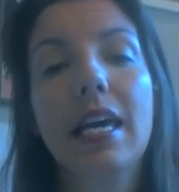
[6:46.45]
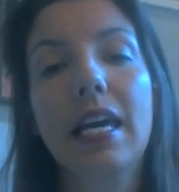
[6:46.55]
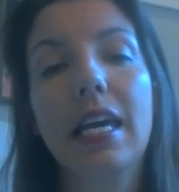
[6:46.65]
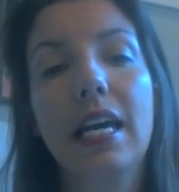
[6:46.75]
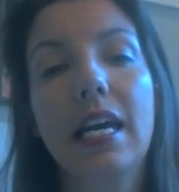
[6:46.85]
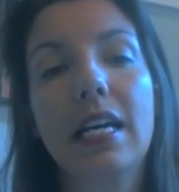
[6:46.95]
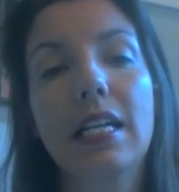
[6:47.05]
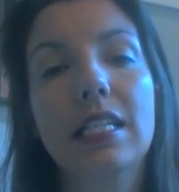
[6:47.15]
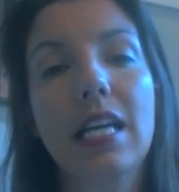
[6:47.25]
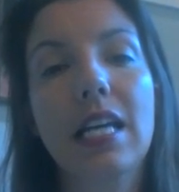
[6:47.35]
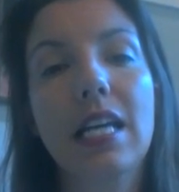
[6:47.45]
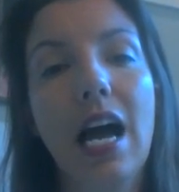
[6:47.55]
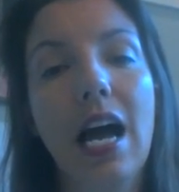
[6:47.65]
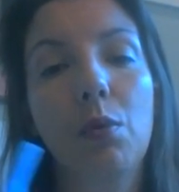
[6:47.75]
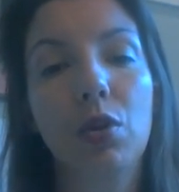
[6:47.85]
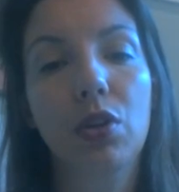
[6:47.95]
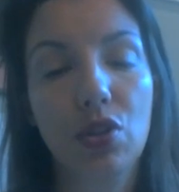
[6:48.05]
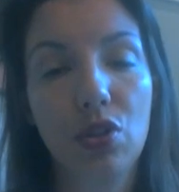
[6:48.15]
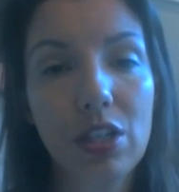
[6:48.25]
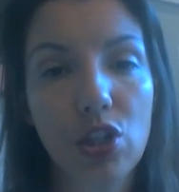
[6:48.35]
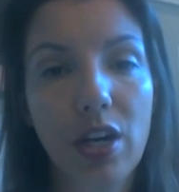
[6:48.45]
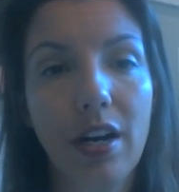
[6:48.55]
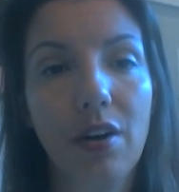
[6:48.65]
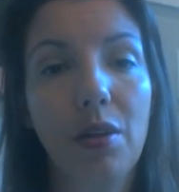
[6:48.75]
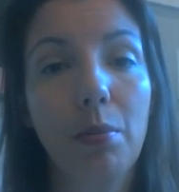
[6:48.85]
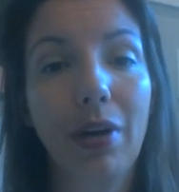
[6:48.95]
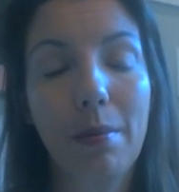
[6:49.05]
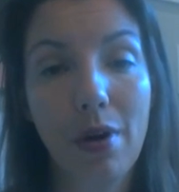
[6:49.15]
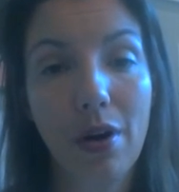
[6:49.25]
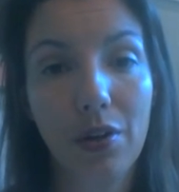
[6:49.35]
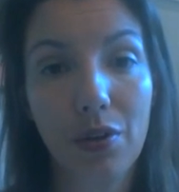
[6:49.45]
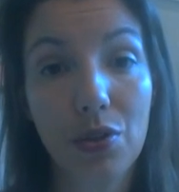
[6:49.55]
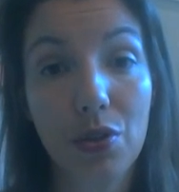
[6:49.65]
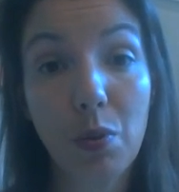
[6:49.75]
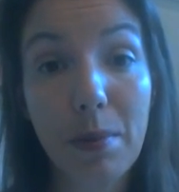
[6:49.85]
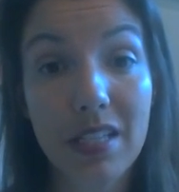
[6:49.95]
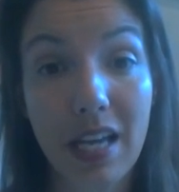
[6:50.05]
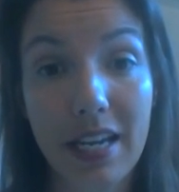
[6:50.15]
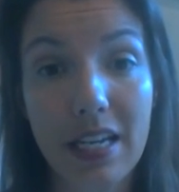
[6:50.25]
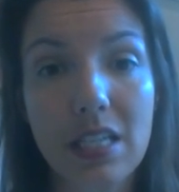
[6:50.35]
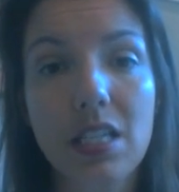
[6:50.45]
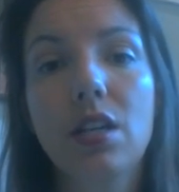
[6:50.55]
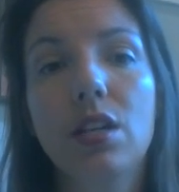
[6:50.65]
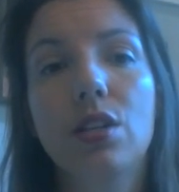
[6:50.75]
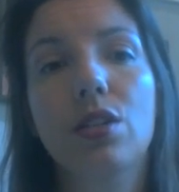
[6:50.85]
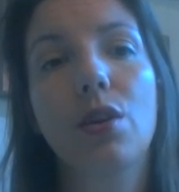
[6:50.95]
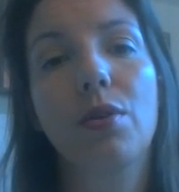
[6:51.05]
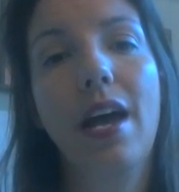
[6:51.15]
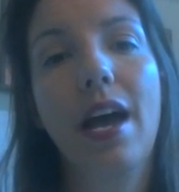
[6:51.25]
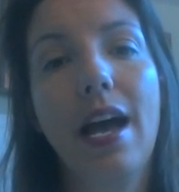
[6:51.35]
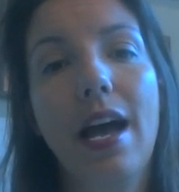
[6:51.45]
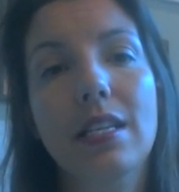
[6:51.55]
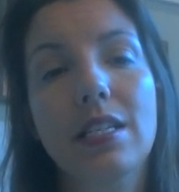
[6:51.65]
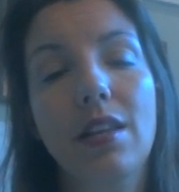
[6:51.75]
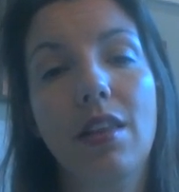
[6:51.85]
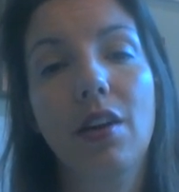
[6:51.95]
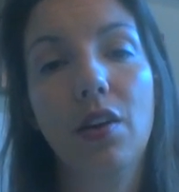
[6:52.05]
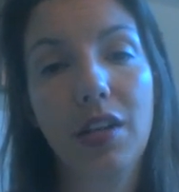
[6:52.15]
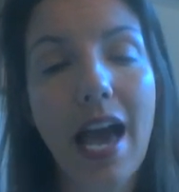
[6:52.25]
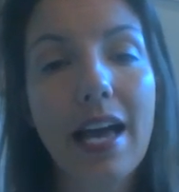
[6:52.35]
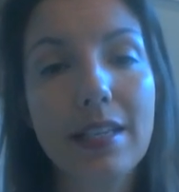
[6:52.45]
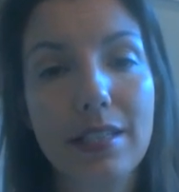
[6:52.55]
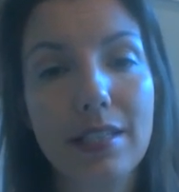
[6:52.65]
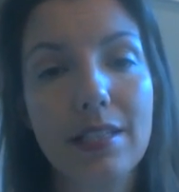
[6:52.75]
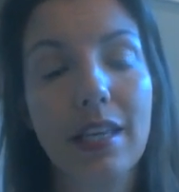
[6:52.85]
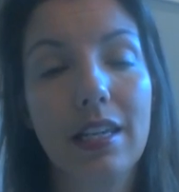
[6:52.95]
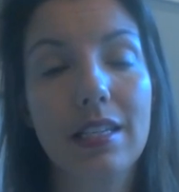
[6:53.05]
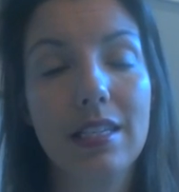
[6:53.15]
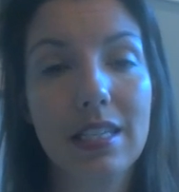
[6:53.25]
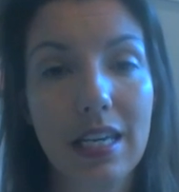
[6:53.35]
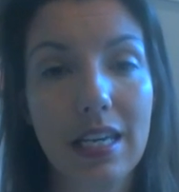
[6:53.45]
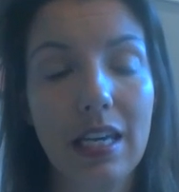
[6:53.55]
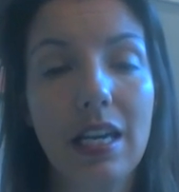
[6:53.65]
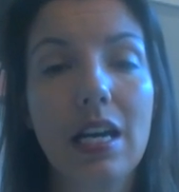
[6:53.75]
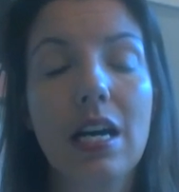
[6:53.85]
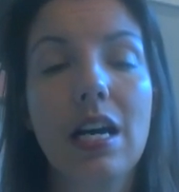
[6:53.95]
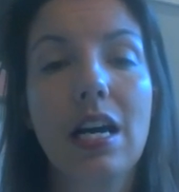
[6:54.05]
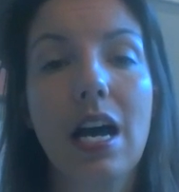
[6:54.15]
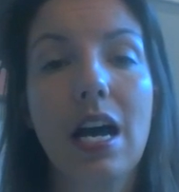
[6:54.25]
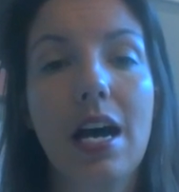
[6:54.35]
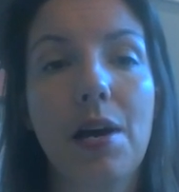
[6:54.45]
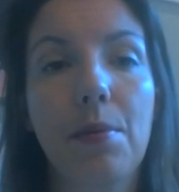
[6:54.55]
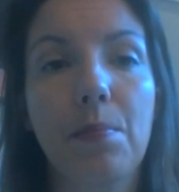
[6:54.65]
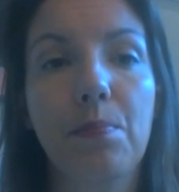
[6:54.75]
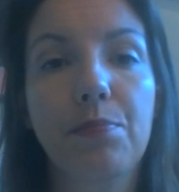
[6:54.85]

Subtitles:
and I will screen share the brand partner's website so that their guests can see how